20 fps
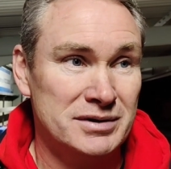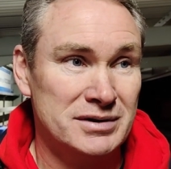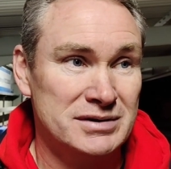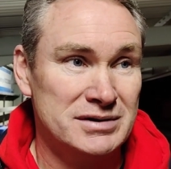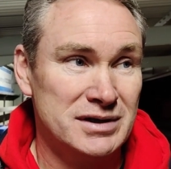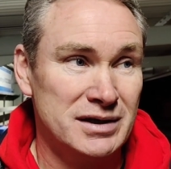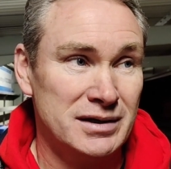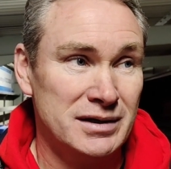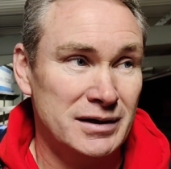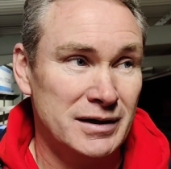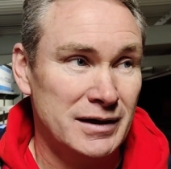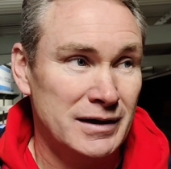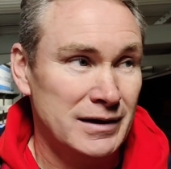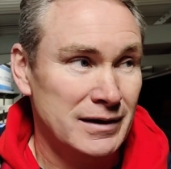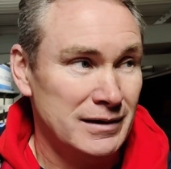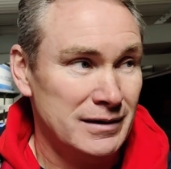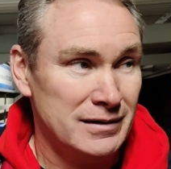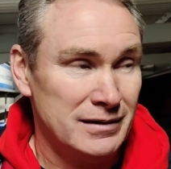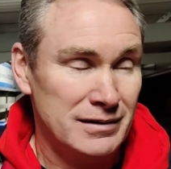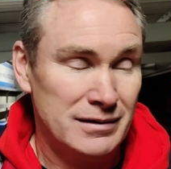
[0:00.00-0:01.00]
But
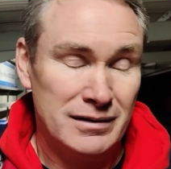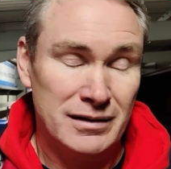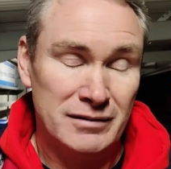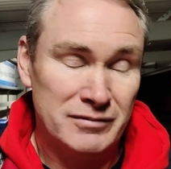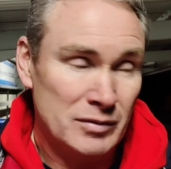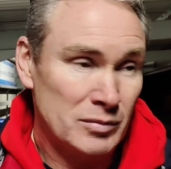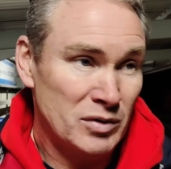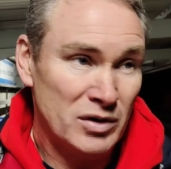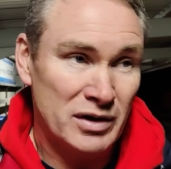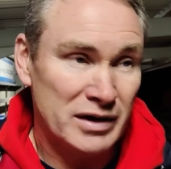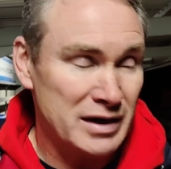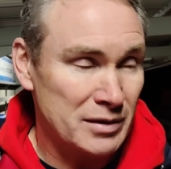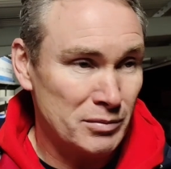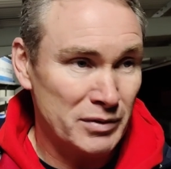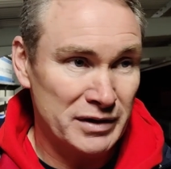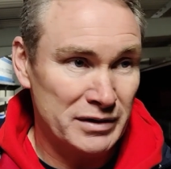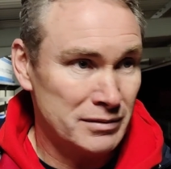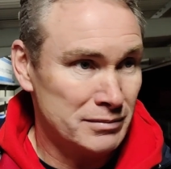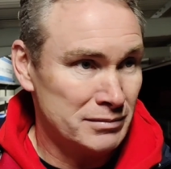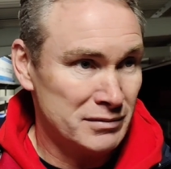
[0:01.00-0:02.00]
loving
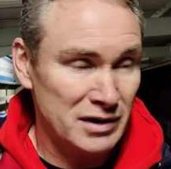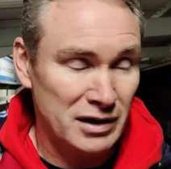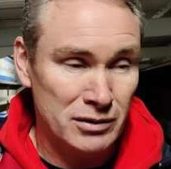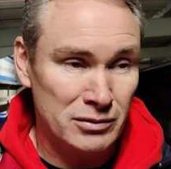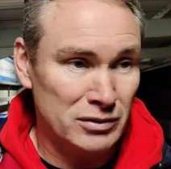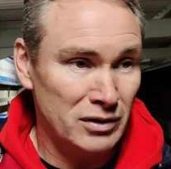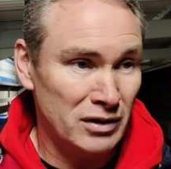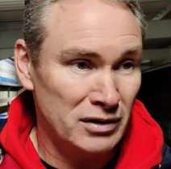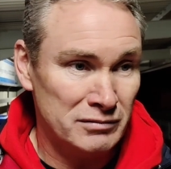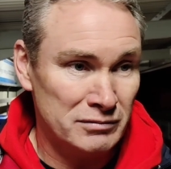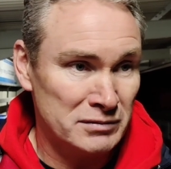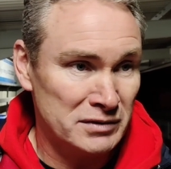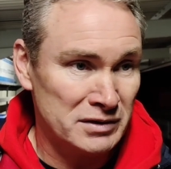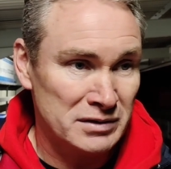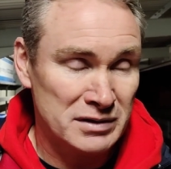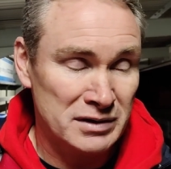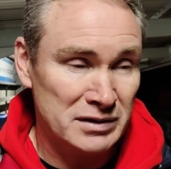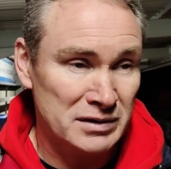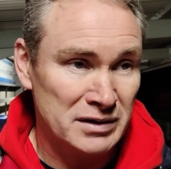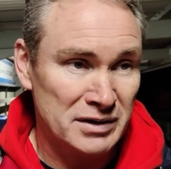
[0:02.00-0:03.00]
working with them, the whole lot of them.